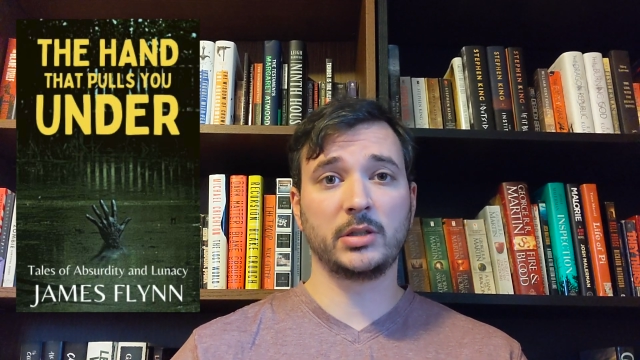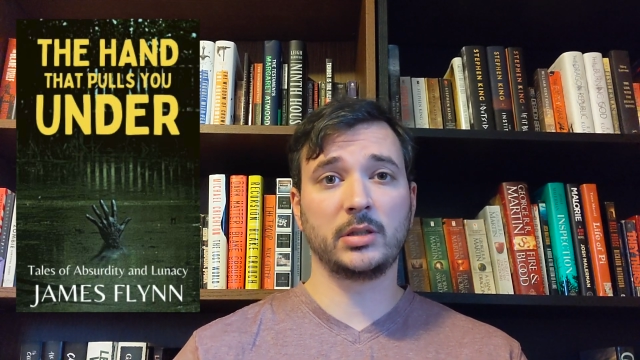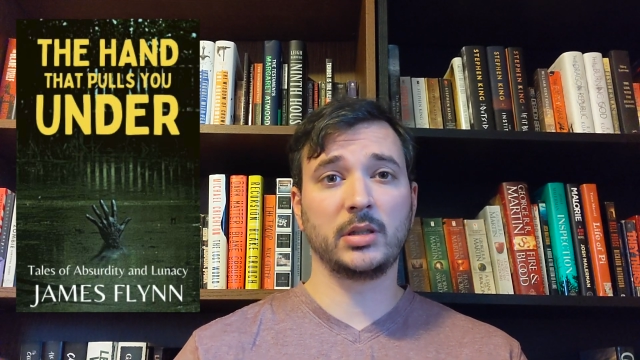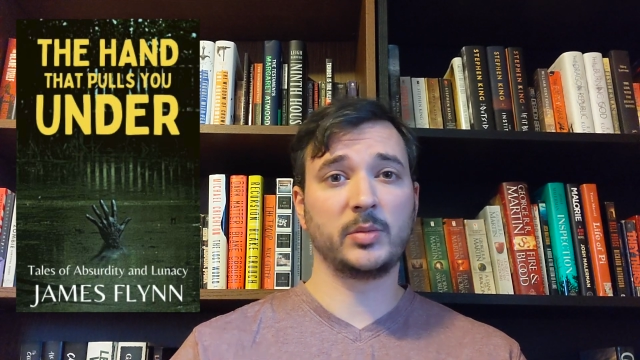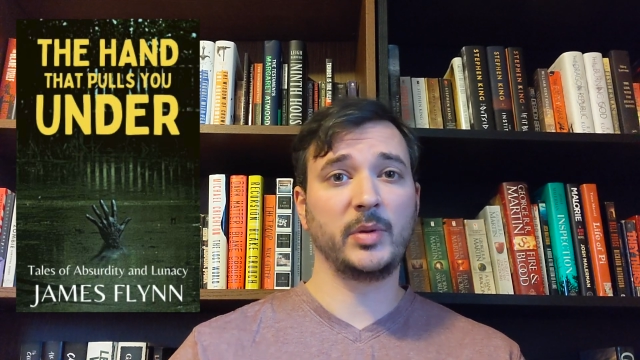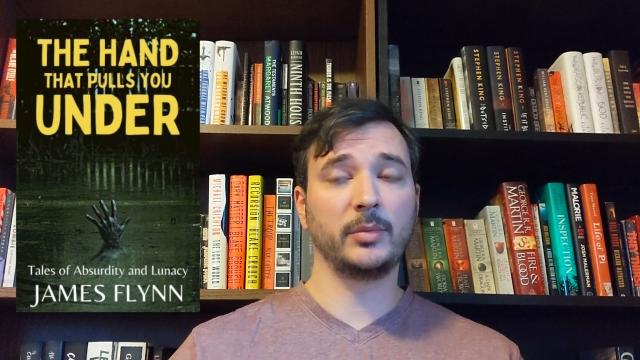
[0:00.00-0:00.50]
that
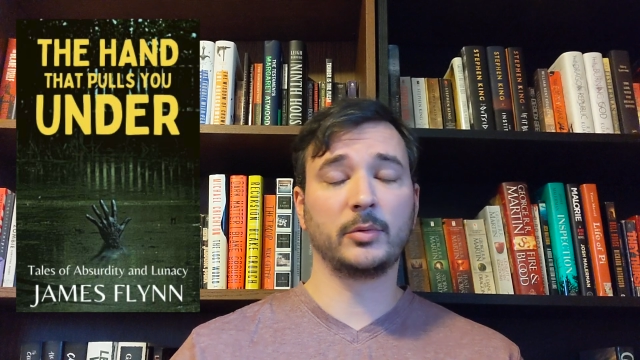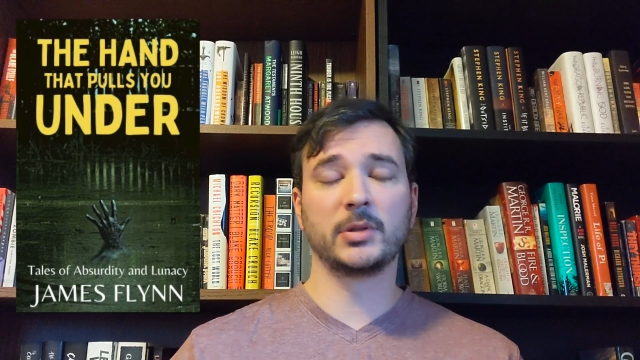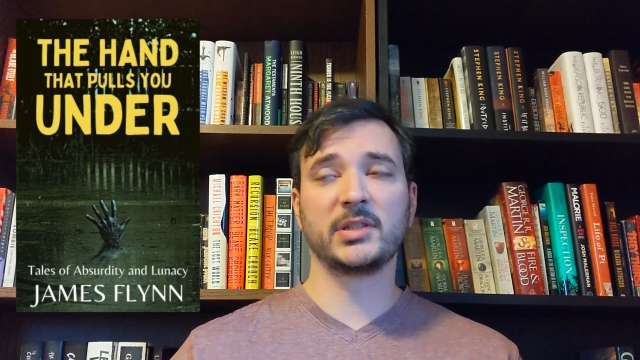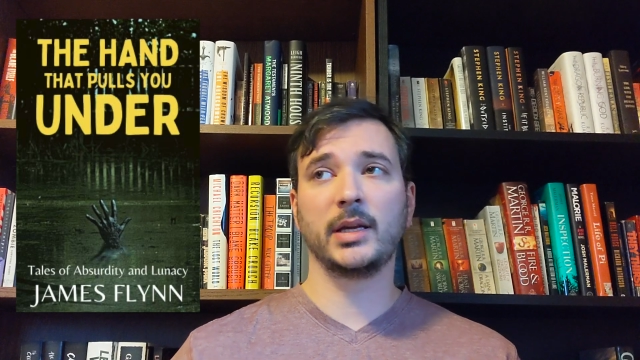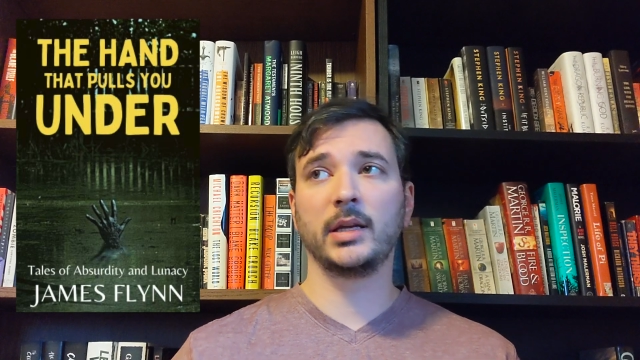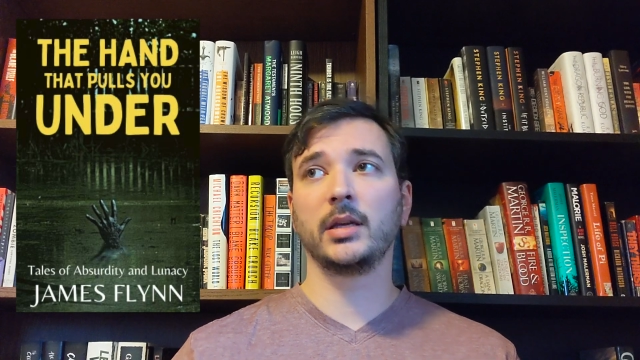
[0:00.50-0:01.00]
these people were
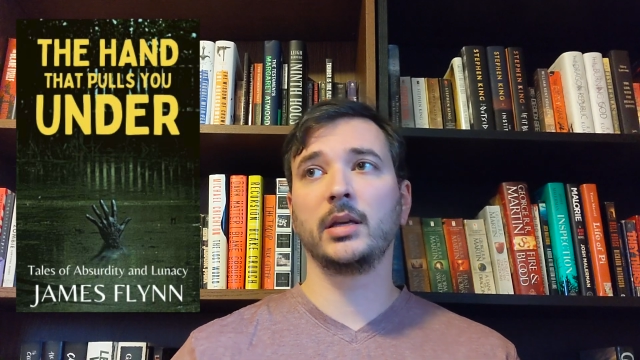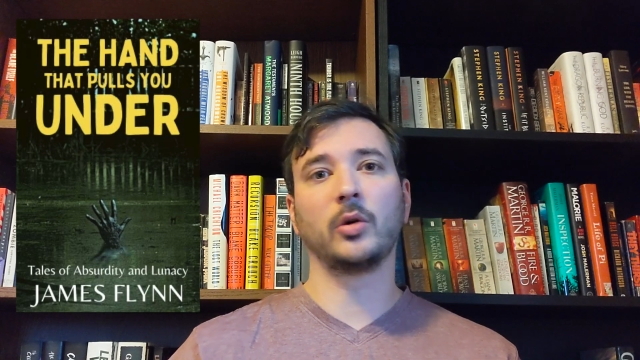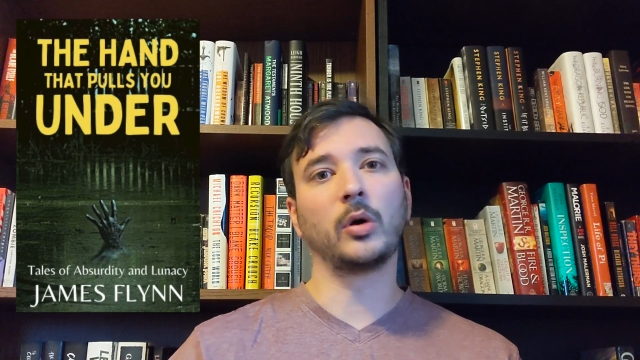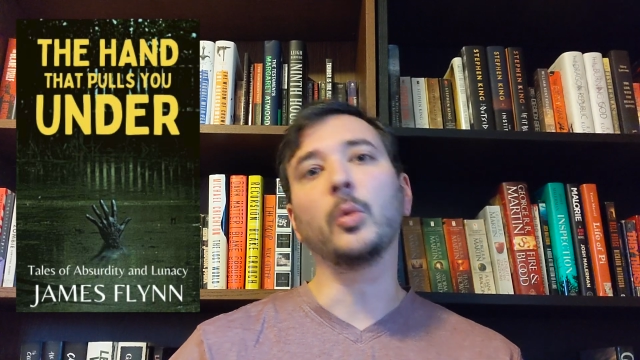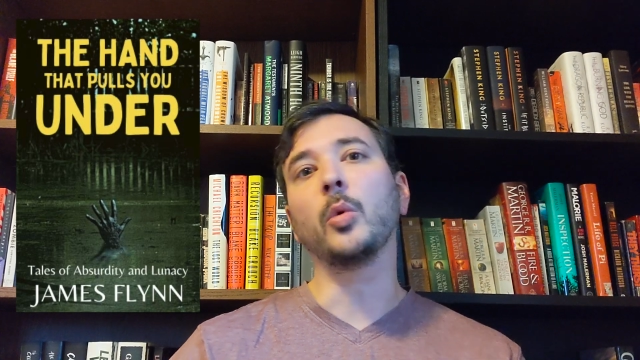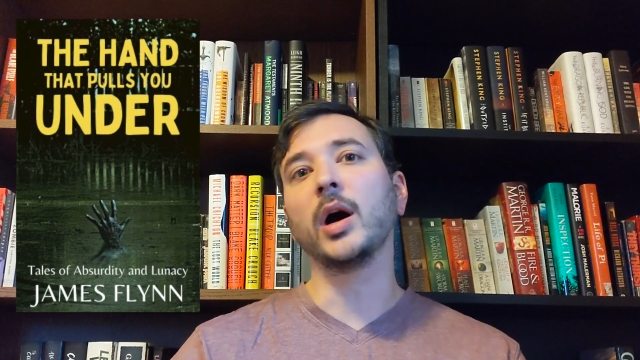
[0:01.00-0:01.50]
taking
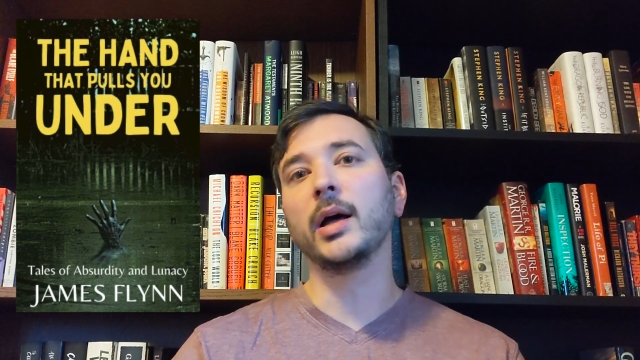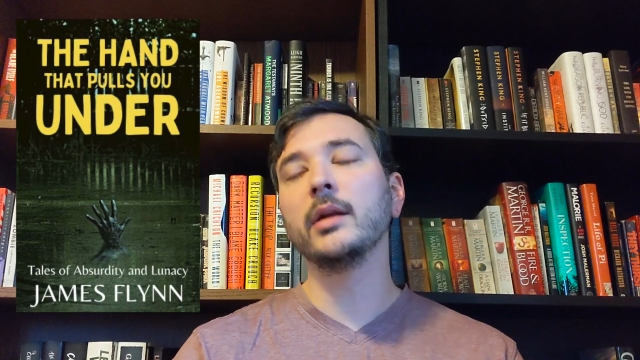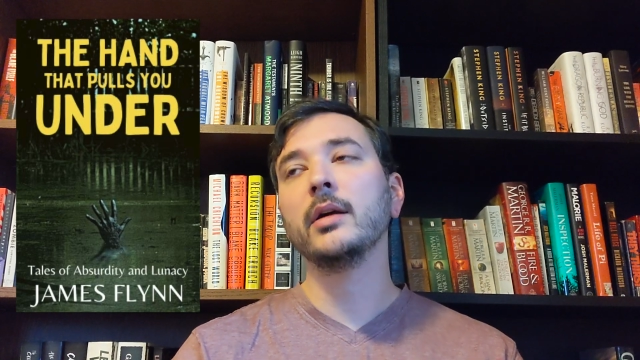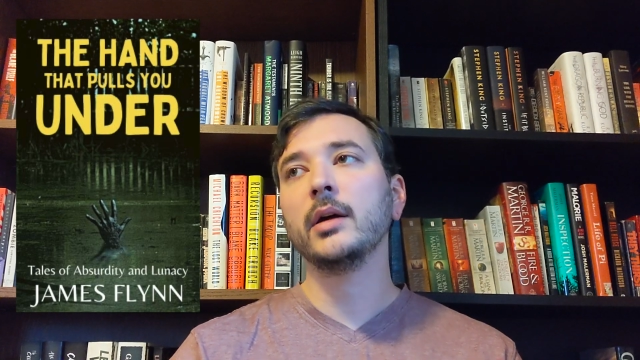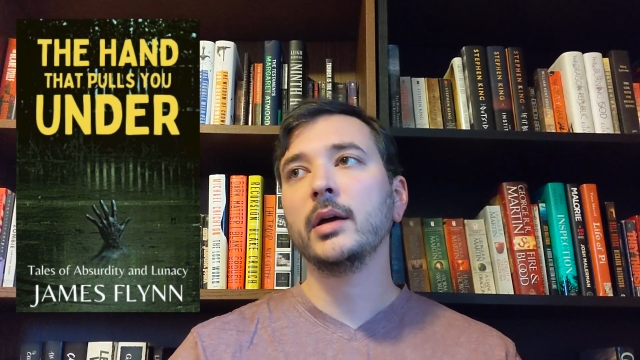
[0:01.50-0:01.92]
or what.